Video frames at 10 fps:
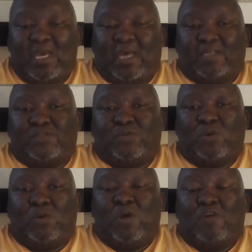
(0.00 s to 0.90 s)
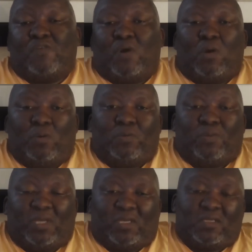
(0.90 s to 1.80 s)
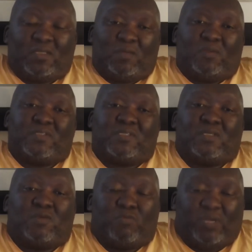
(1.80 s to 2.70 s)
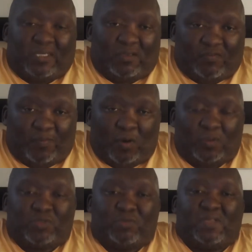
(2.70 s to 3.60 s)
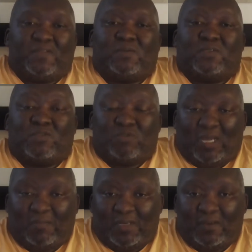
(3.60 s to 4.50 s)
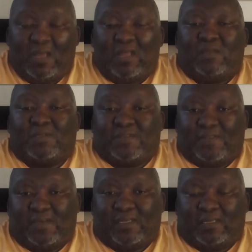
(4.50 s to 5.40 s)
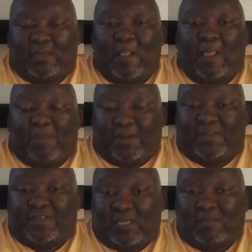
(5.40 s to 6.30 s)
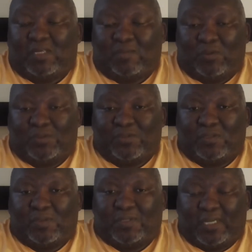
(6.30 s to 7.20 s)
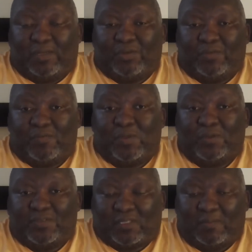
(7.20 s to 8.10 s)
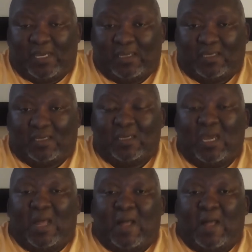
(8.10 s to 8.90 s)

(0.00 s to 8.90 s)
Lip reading: And so for a whole week, there was reading of poetry, there was drama, there was theatre, but at the same time also there was a lot of music making,